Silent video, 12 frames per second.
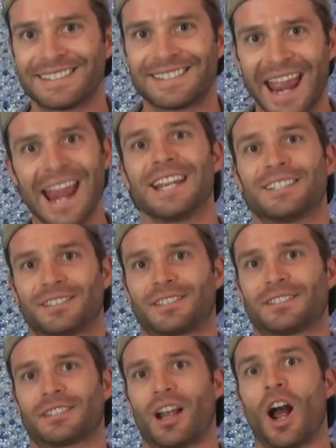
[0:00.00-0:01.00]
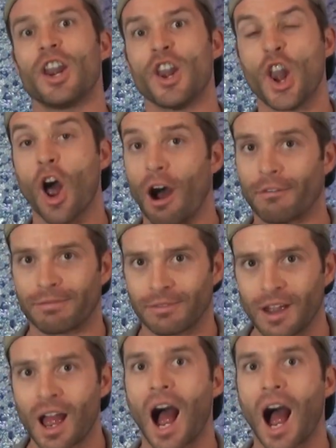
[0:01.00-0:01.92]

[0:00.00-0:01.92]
tastes enough.